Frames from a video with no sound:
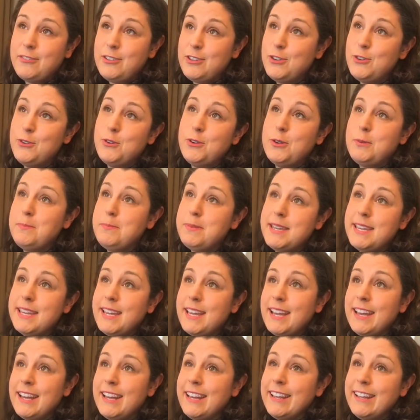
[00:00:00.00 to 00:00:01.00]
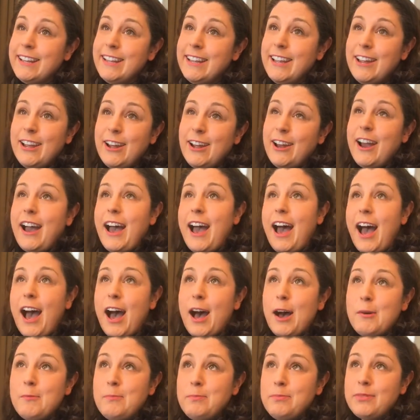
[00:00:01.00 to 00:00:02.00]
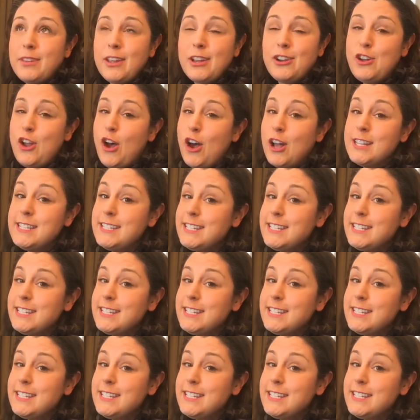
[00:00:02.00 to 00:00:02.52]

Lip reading: you could be not